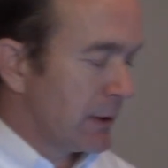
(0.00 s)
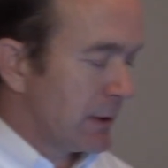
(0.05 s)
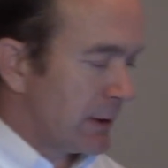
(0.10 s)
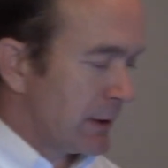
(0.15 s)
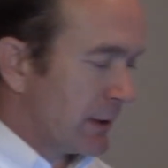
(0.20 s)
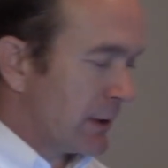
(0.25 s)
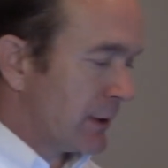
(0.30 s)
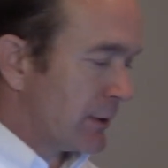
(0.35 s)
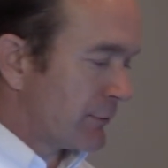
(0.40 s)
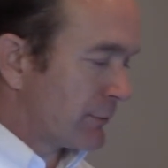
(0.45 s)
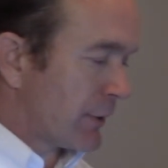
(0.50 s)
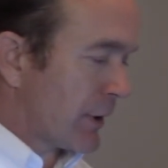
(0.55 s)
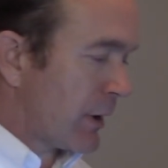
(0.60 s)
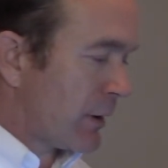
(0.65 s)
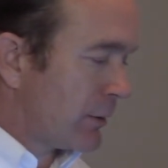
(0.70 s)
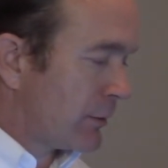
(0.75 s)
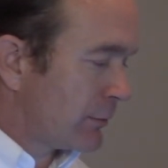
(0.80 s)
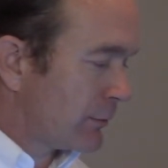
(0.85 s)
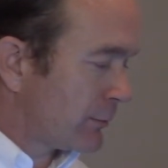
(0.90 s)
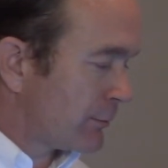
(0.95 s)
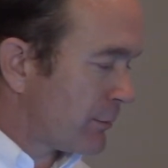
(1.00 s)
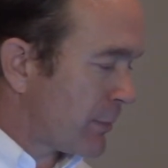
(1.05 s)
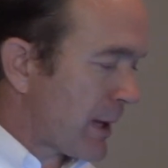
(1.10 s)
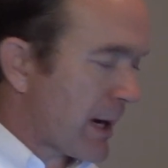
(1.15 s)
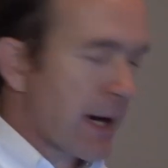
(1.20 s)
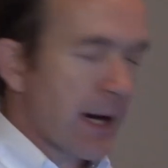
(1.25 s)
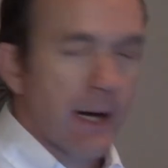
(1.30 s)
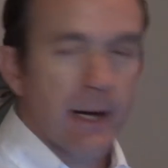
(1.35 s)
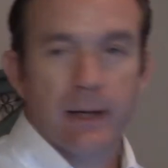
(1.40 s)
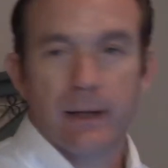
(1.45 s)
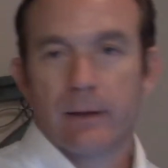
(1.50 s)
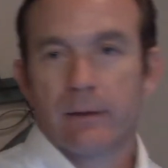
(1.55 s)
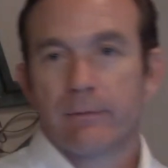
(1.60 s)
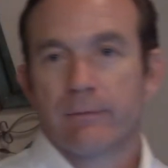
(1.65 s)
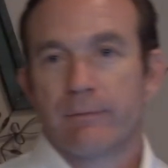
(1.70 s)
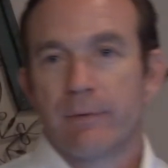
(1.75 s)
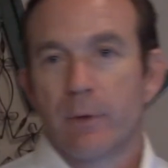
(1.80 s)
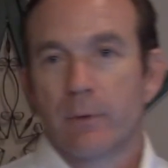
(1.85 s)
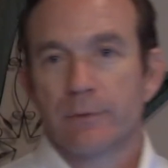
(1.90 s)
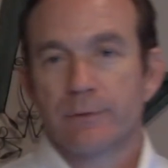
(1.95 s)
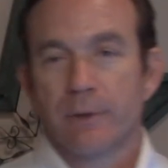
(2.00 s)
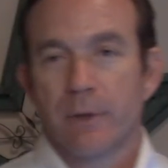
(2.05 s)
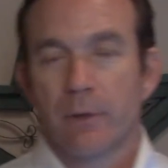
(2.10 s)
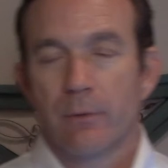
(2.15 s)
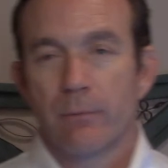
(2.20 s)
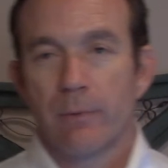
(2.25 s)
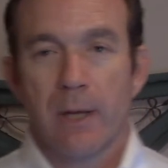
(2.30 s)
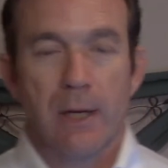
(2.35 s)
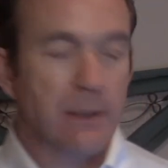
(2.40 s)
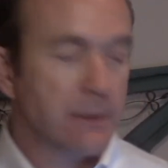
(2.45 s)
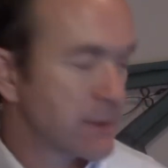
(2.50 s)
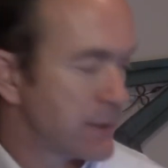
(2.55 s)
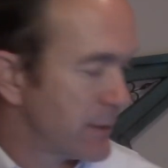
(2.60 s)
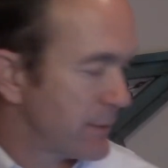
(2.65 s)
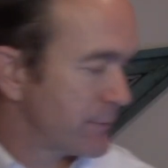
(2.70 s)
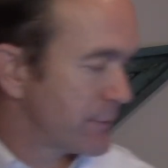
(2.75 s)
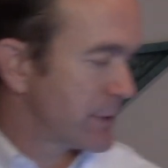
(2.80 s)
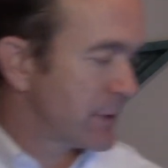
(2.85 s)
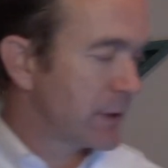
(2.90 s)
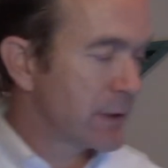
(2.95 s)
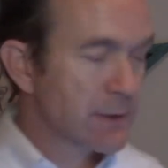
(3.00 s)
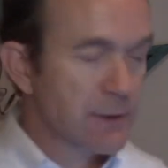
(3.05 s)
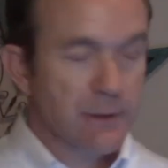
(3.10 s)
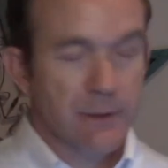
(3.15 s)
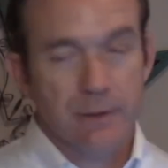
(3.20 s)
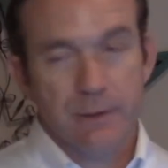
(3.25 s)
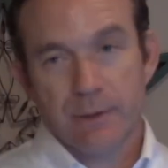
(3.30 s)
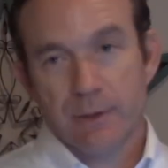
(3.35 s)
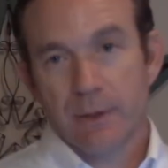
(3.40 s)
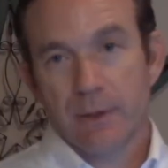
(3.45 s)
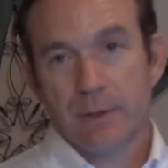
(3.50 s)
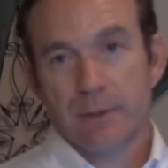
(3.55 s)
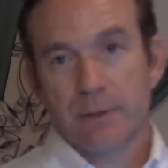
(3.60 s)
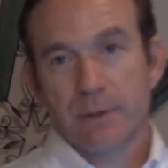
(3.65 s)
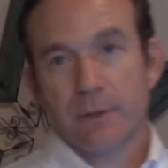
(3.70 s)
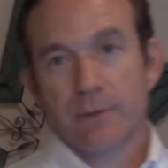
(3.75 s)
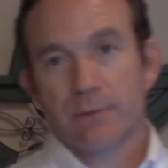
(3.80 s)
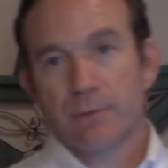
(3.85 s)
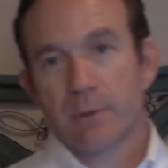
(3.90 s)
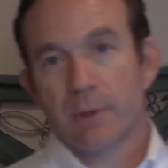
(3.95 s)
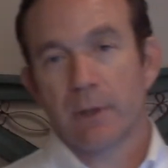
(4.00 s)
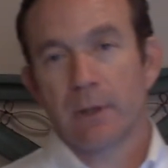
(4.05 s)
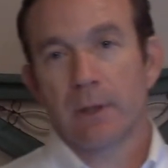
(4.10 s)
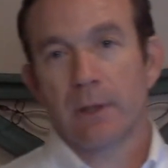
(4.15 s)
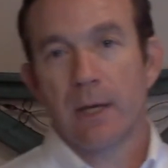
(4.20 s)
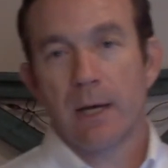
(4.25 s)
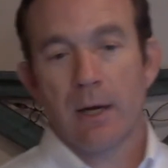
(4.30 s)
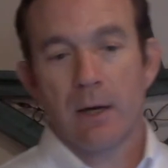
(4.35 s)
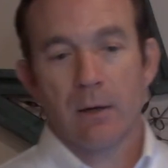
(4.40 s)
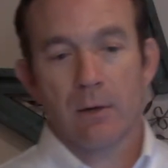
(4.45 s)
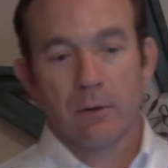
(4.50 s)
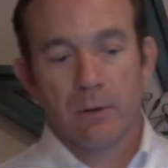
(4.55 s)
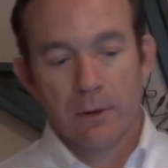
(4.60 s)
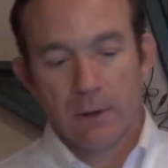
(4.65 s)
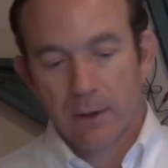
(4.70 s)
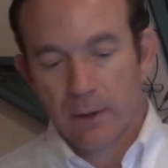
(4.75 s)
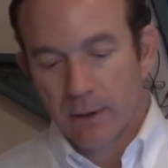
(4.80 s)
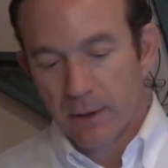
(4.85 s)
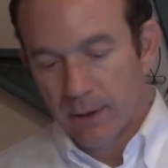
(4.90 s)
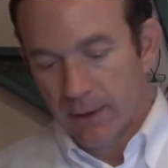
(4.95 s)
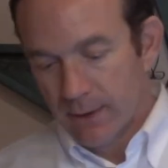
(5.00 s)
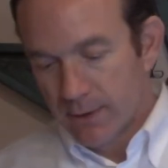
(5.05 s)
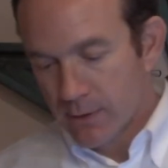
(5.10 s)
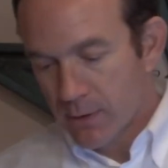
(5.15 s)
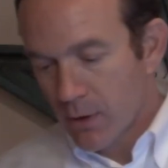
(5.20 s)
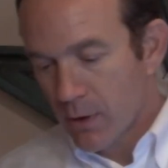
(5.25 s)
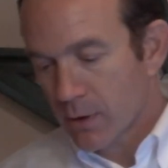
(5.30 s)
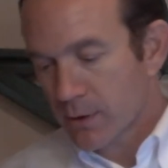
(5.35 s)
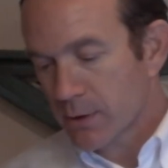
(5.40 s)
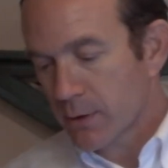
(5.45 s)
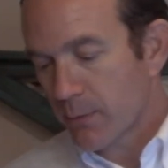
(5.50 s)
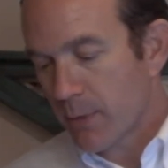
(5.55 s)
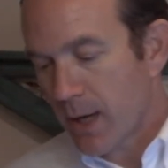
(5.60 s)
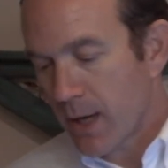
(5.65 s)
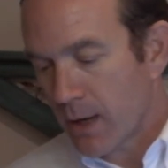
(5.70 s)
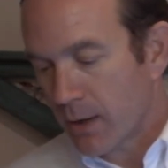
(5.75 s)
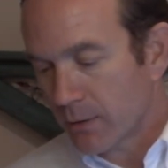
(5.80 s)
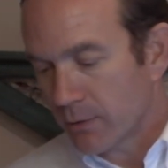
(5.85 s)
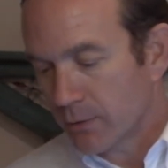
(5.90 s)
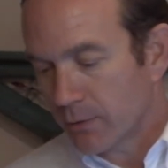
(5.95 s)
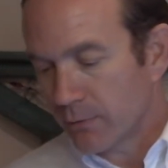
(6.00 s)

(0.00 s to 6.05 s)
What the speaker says: is owned by folks that are relatives, and it's interesting how it talks about